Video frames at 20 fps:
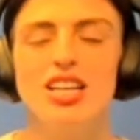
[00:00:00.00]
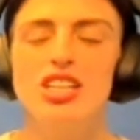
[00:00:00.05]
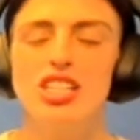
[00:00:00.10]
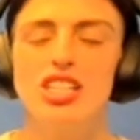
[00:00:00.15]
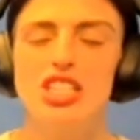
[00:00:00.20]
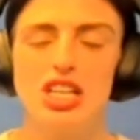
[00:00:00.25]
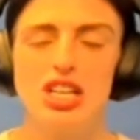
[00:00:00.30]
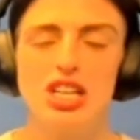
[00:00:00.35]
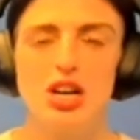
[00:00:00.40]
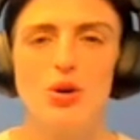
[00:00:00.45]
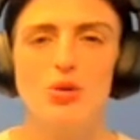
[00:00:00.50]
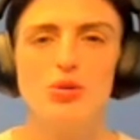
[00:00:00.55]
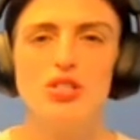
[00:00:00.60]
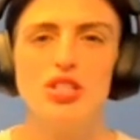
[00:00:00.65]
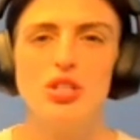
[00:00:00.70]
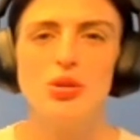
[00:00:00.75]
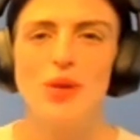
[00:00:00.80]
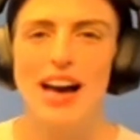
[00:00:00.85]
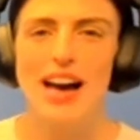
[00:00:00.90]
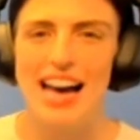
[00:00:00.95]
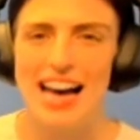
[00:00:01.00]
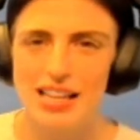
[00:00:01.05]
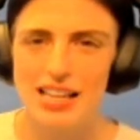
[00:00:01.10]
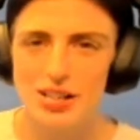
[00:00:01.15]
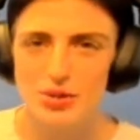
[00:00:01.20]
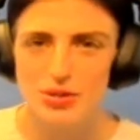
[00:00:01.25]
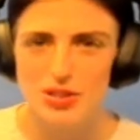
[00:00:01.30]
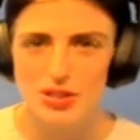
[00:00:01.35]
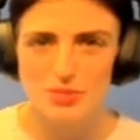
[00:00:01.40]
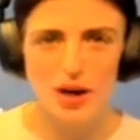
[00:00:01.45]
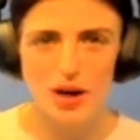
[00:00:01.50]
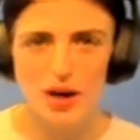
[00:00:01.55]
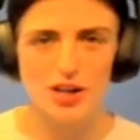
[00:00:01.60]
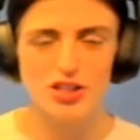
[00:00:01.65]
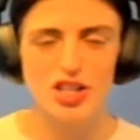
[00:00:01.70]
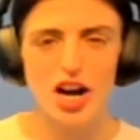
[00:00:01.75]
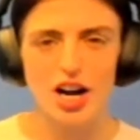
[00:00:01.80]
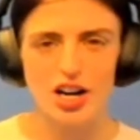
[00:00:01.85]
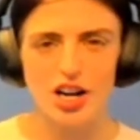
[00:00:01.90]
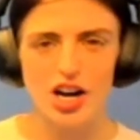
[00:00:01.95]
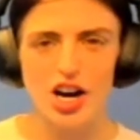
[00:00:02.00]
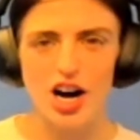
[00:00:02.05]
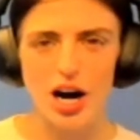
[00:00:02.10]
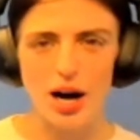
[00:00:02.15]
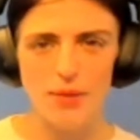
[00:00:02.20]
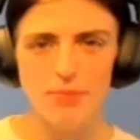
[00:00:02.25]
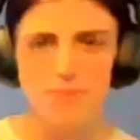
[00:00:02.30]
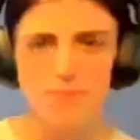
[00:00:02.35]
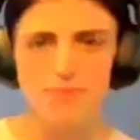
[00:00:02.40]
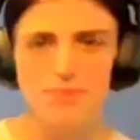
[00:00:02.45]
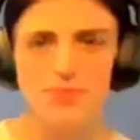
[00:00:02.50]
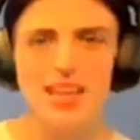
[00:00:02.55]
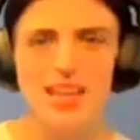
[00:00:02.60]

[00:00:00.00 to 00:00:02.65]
to go to hellosmart.com